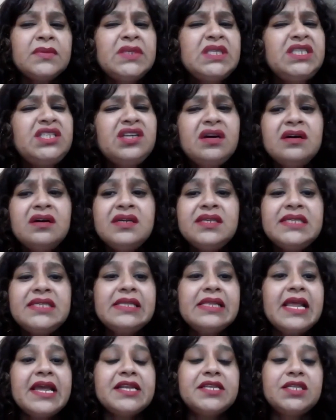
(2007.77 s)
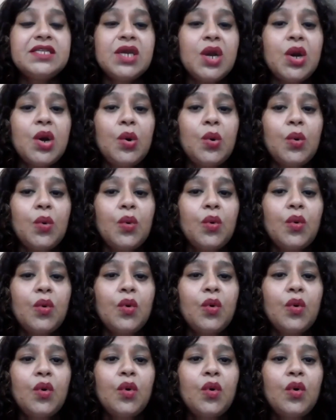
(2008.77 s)
Just let go
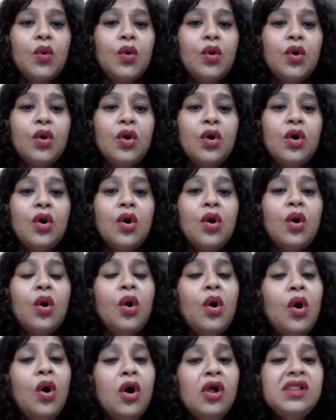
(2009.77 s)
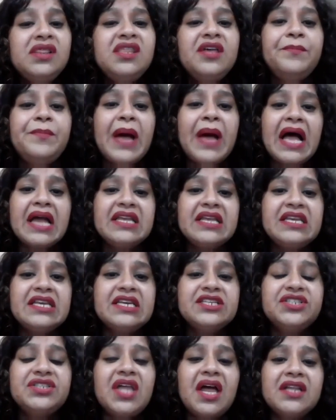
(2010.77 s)
all the
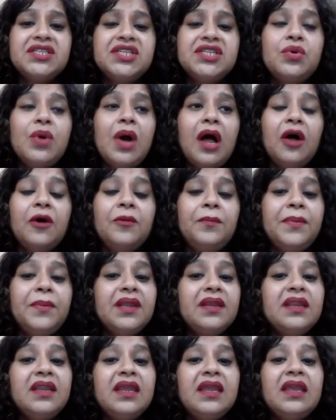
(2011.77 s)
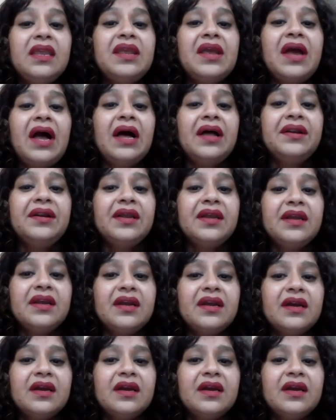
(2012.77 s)
baggage that you have been carrying.